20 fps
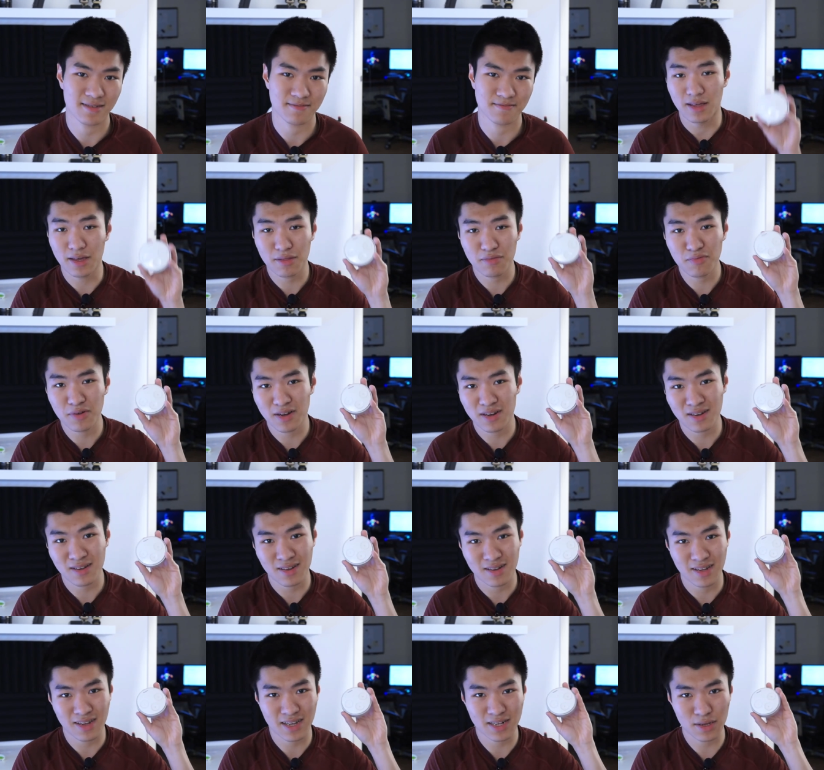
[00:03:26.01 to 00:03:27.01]
This one,
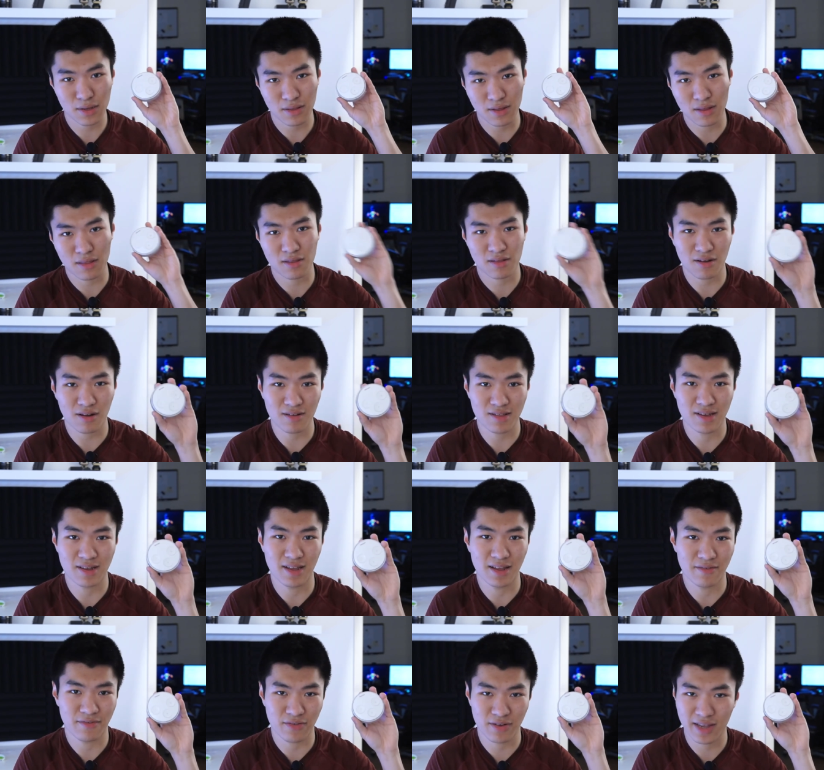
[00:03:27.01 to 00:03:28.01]
you can just install it
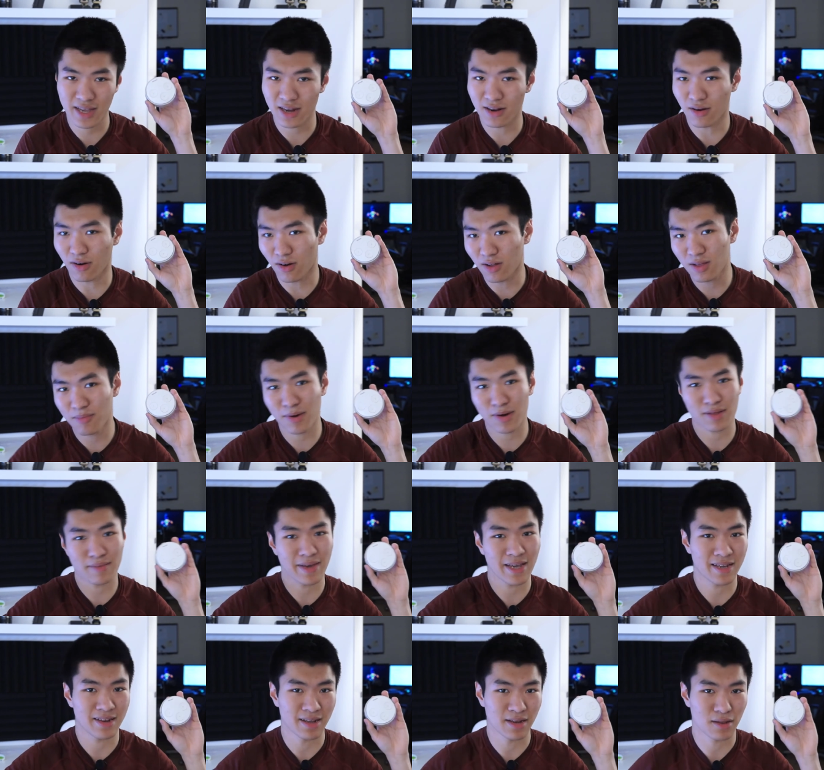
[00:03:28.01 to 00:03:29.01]
and forget all about the
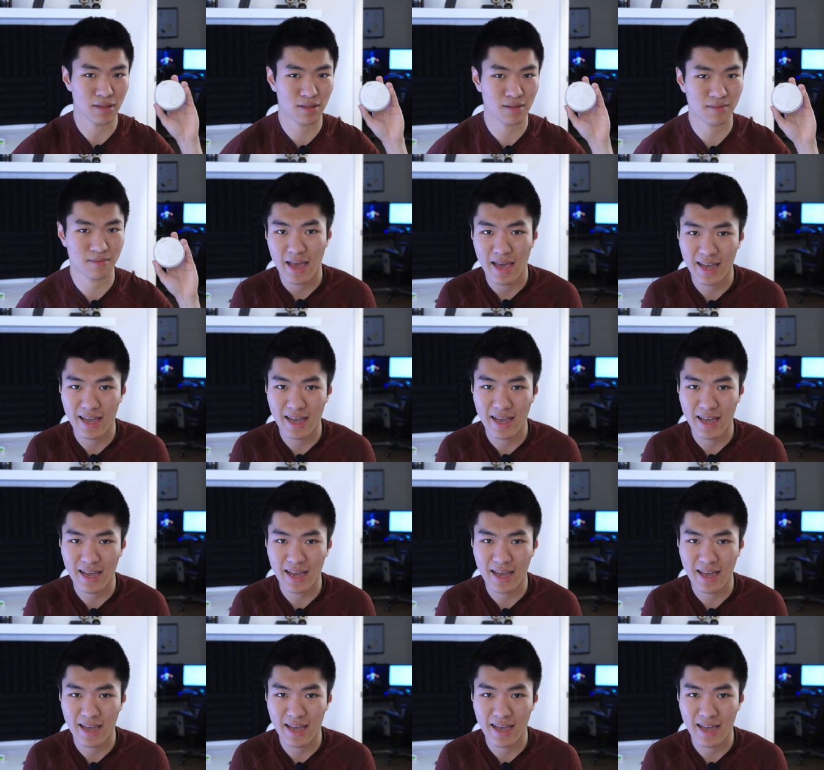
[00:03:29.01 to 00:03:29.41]
maintenance.